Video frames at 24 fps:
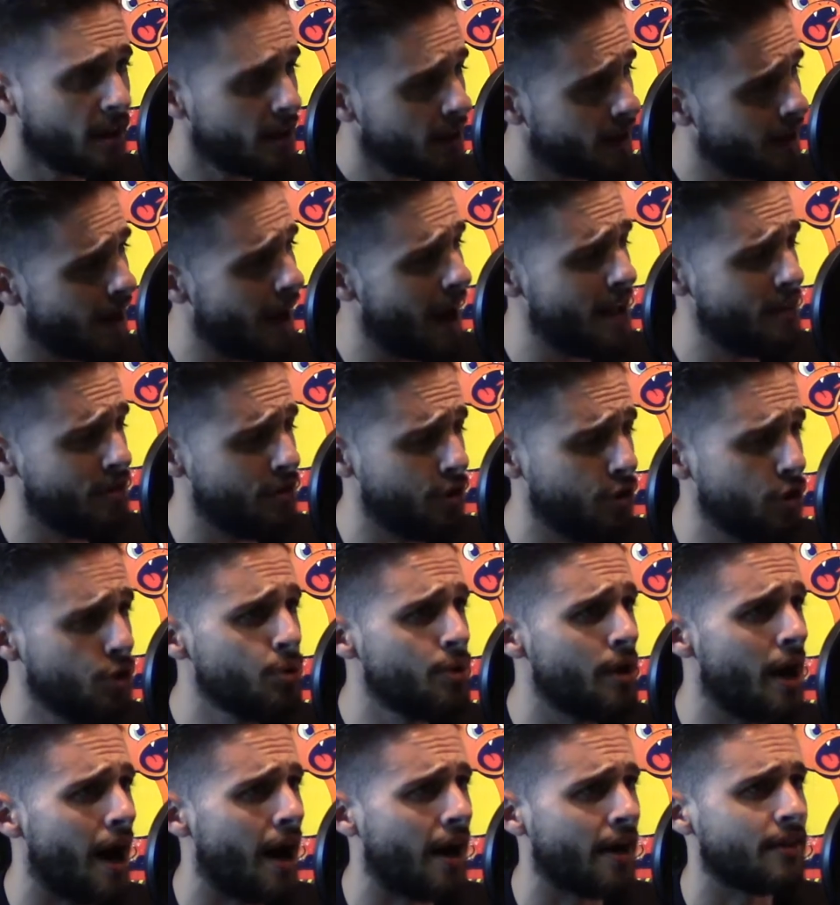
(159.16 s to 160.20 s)
and the new
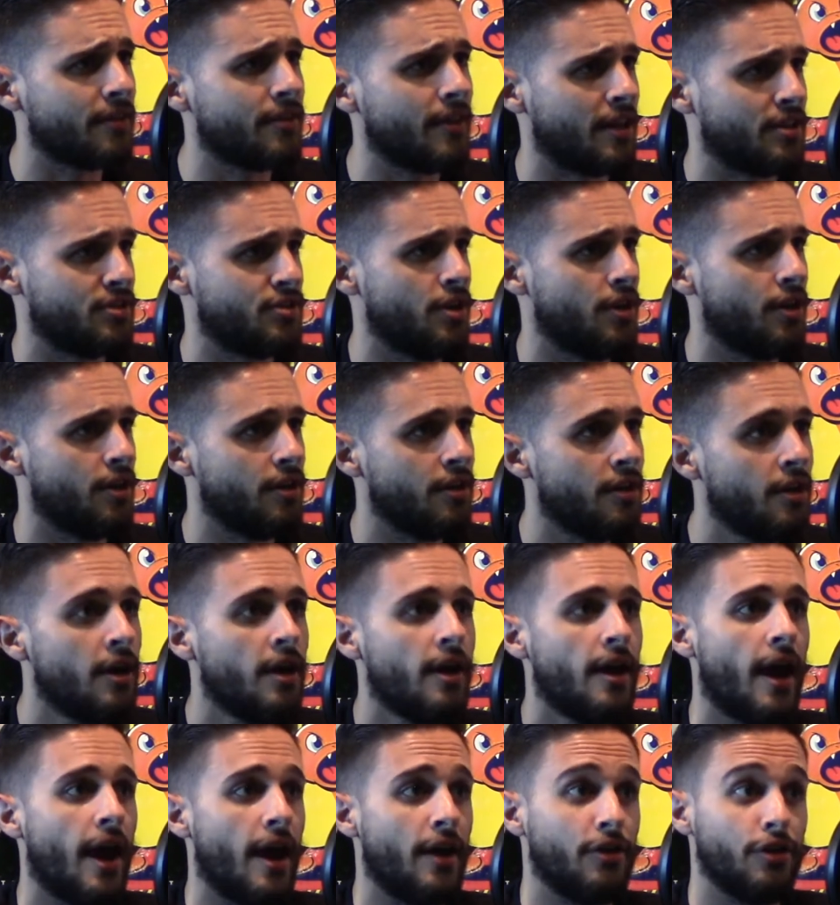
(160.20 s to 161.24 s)
guy that's in it.
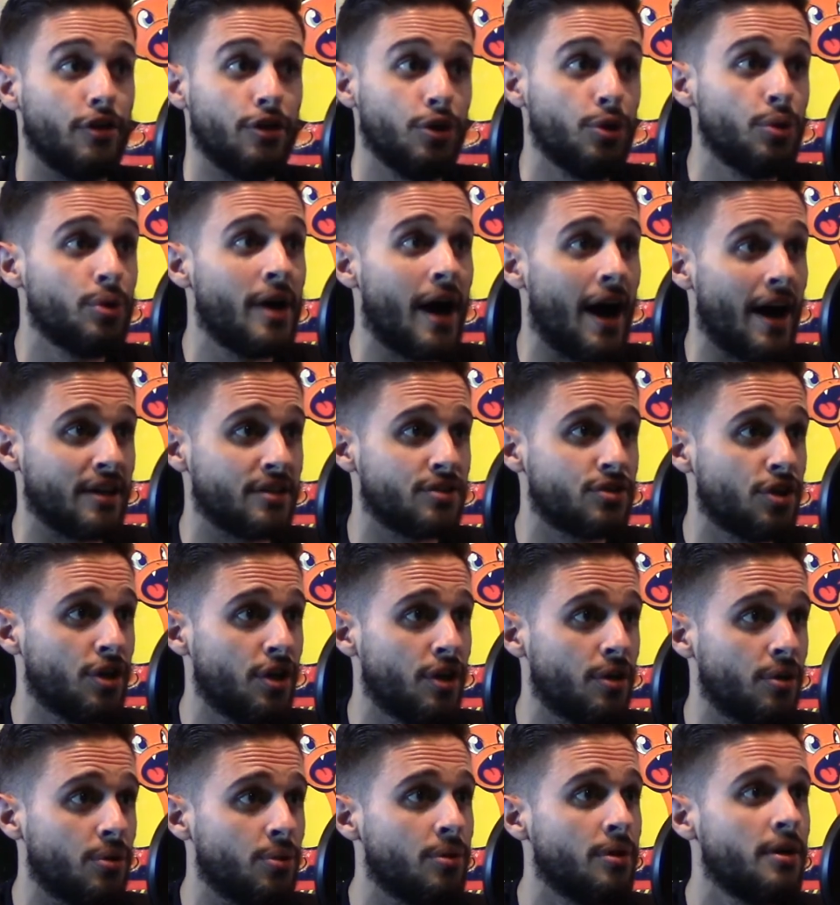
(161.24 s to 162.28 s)
And the new guy,
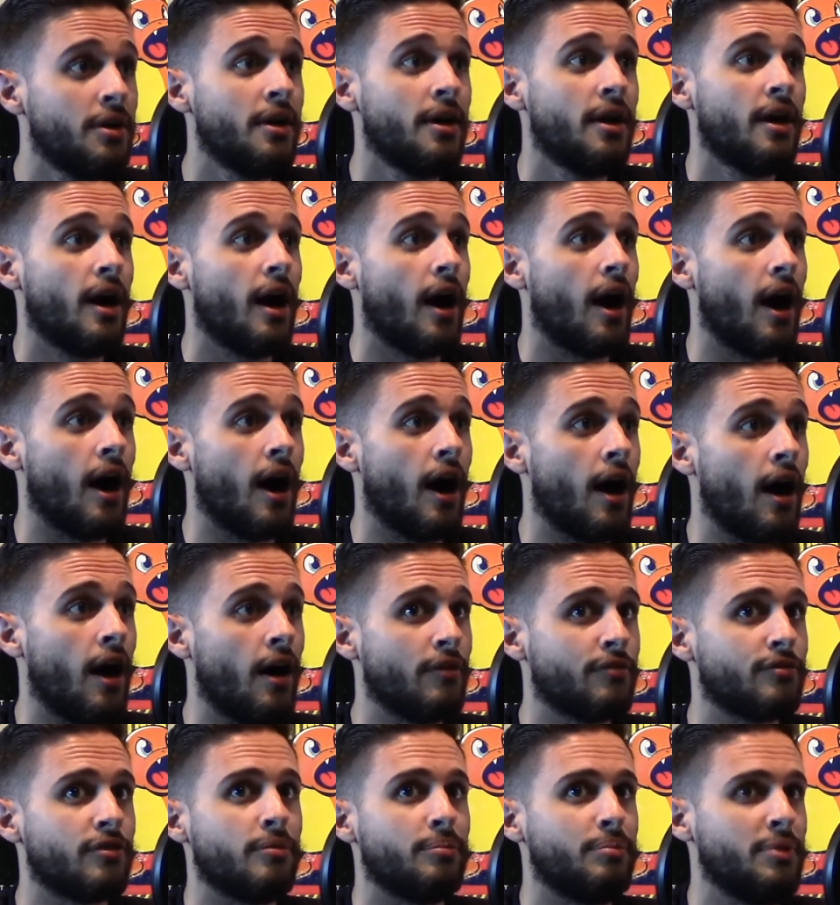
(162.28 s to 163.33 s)
too,
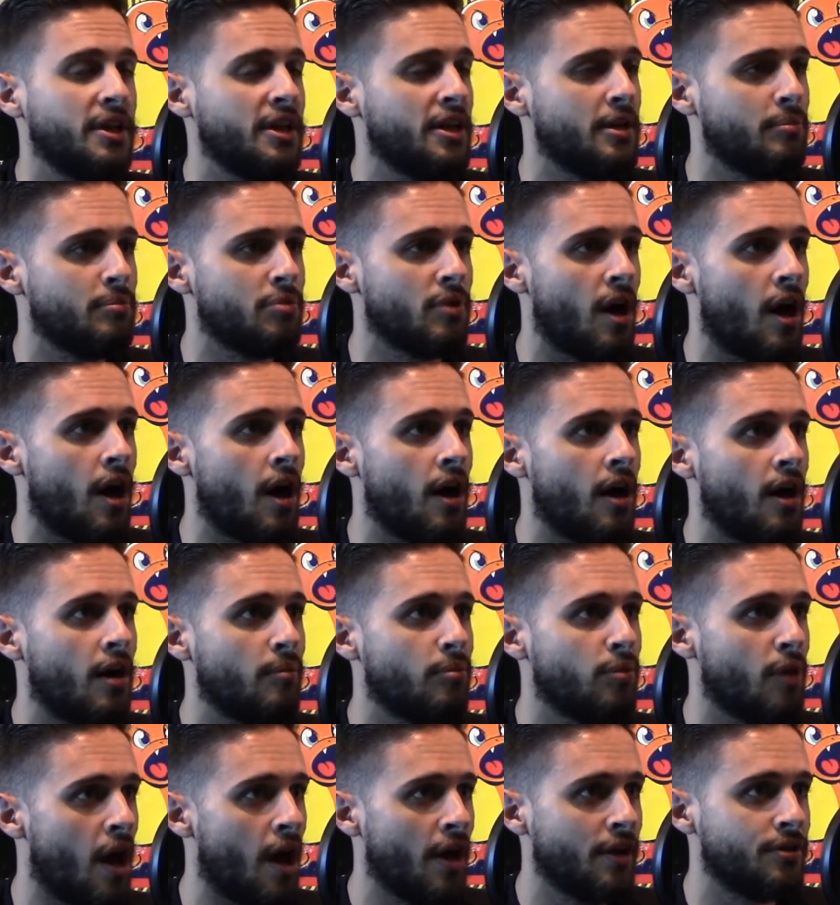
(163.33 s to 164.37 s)
from Peaky
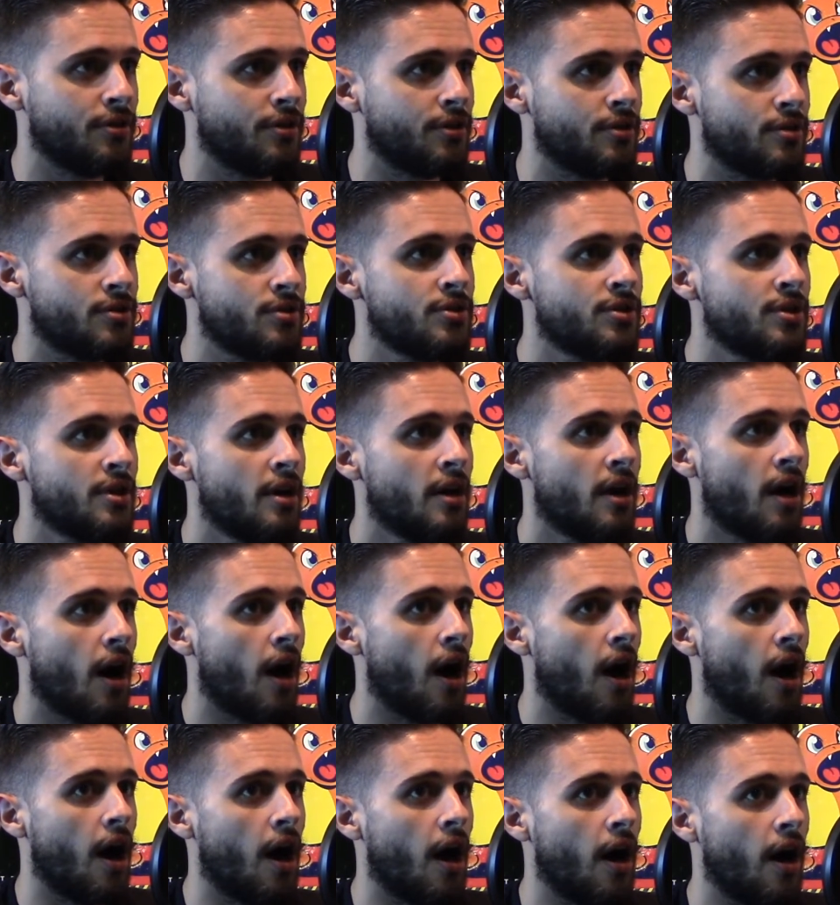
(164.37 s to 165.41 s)
Blinders,
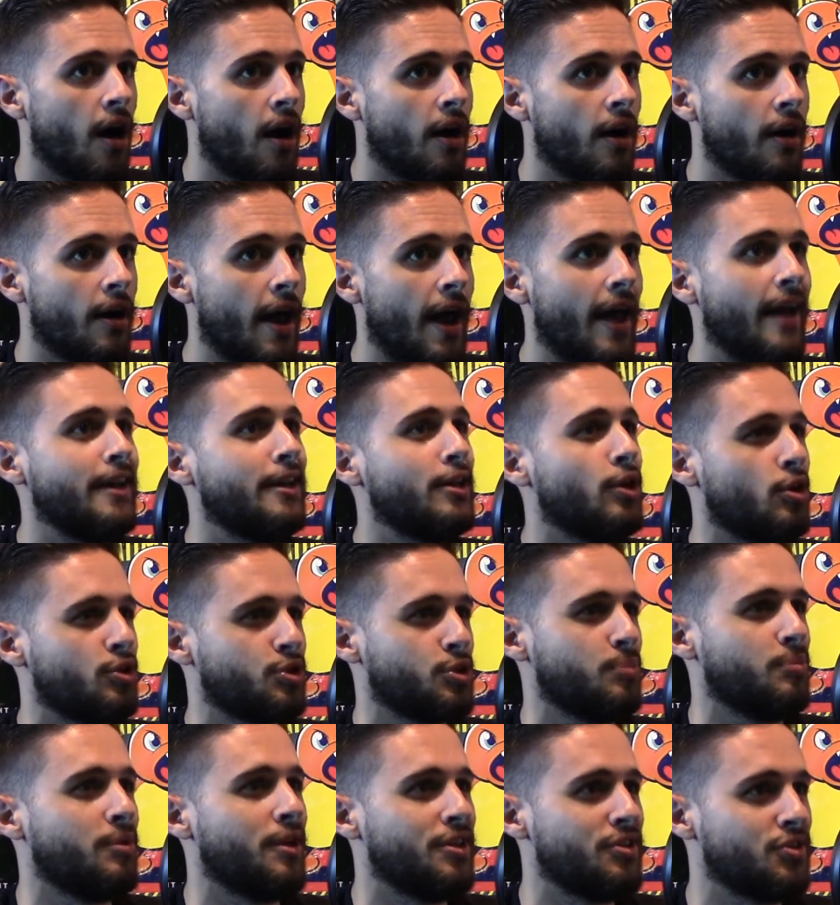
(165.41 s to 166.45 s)
and he also
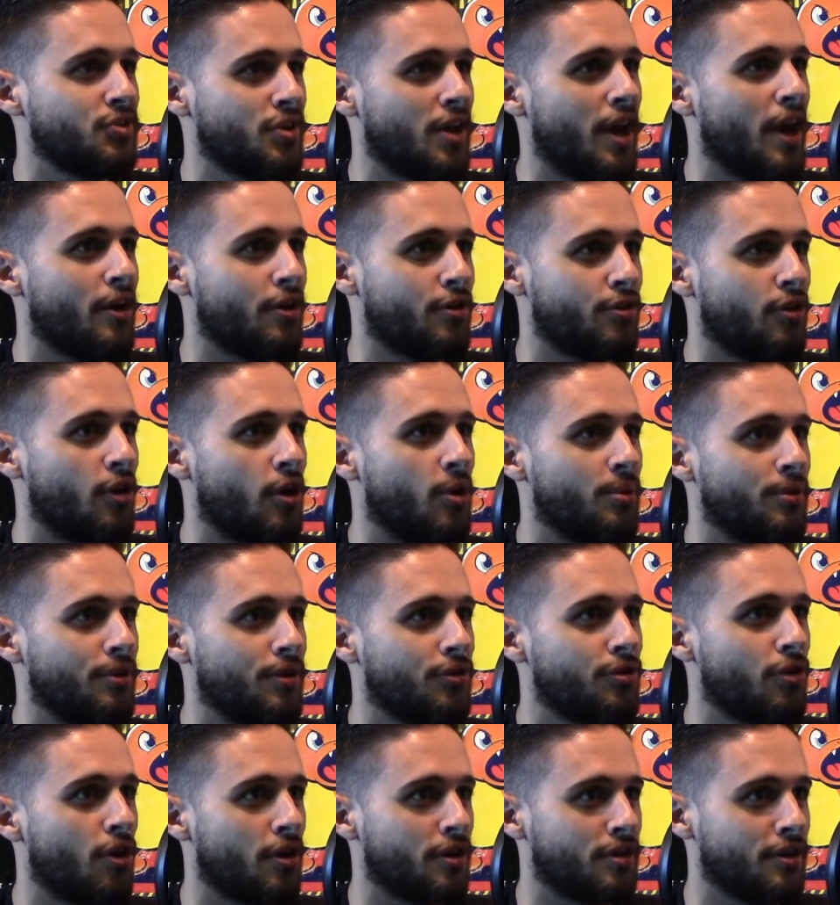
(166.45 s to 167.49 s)
played Scarecrow in the
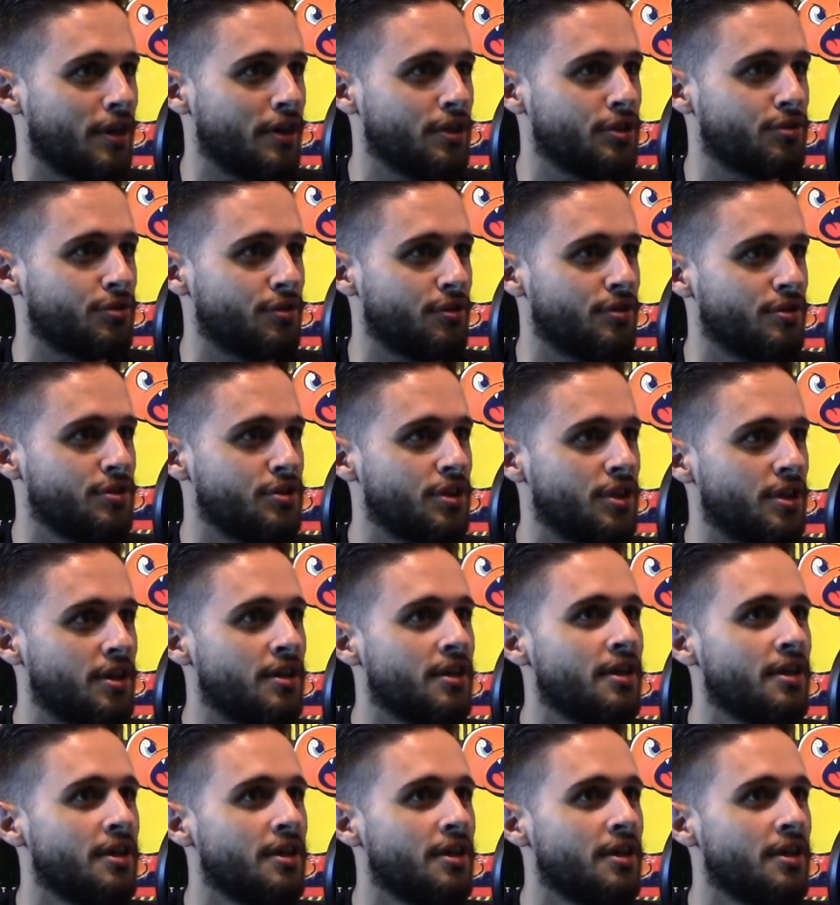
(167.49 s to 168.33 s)
Dark Knight trilogy.